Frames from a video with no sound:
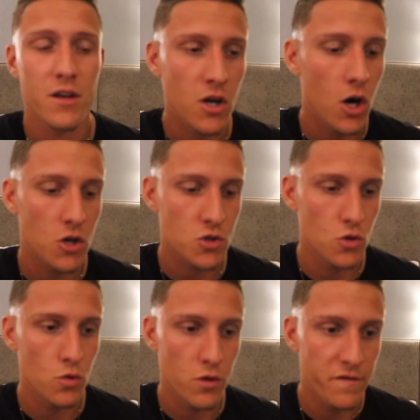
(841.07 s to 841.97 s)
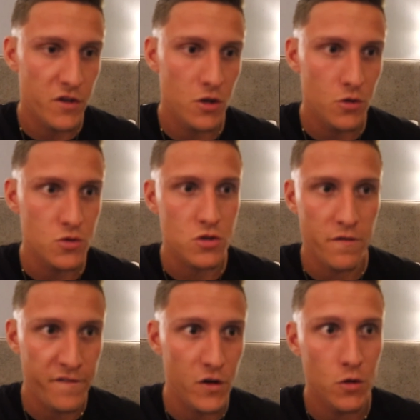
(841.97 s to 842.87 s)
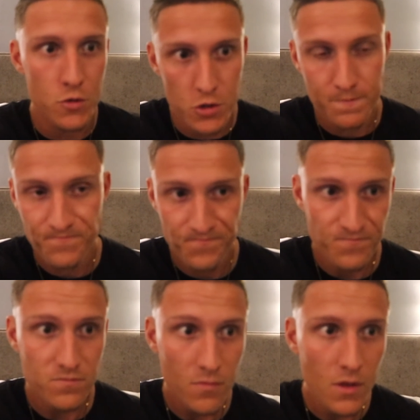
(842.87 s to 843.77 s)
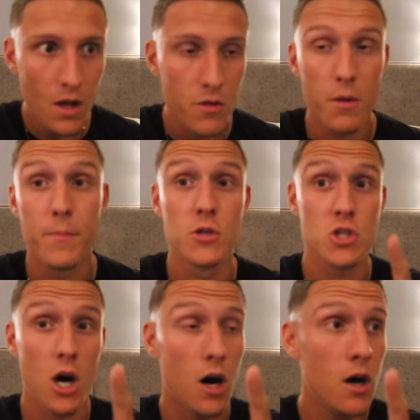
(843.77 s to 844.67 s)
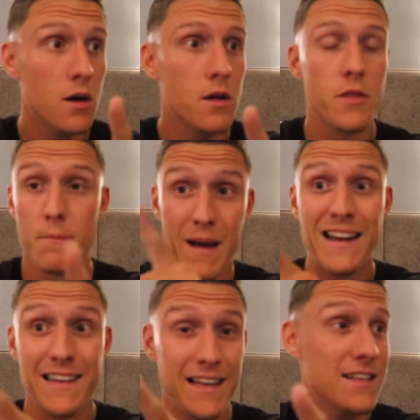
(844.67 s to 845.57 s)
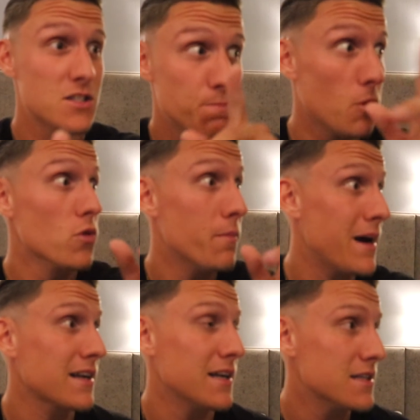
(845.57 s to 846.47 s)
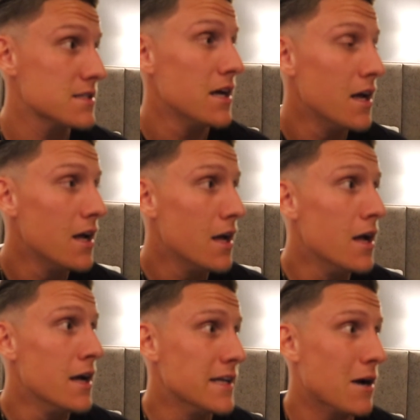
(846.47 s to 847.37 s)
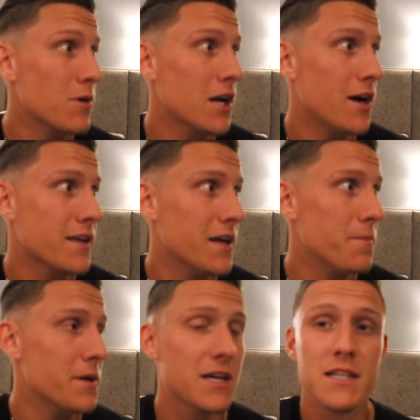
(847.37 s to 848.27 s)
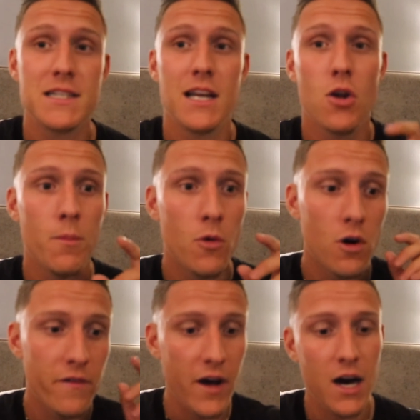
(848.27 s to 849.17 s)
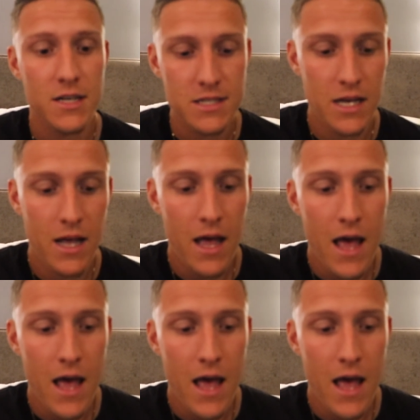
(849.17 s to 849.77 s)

The castle, the views, the food, the bazaar, the magnets. Bought the magnets. Yeah, really like it. But you're going to see a lot more of us.